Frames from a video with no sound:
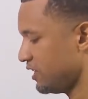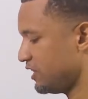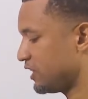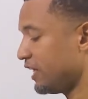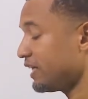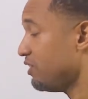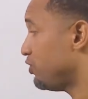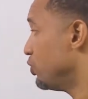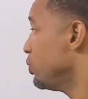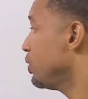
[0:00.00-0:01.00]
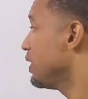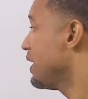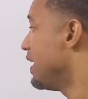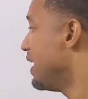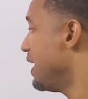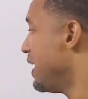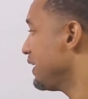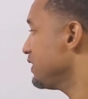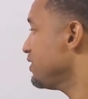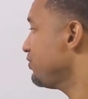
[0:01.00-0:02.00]
is going to give you
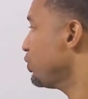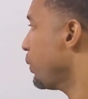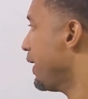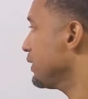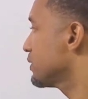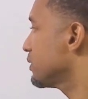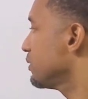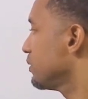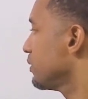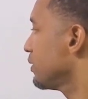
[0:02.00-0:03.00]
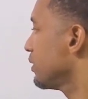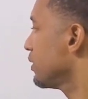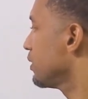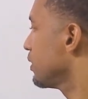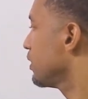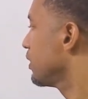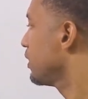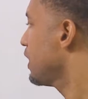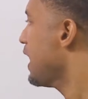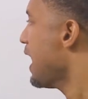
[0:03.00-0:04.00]
negative 2x.
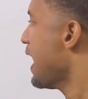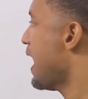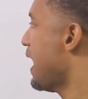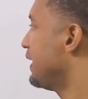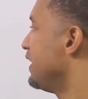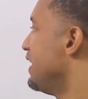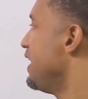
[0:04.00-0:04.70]
And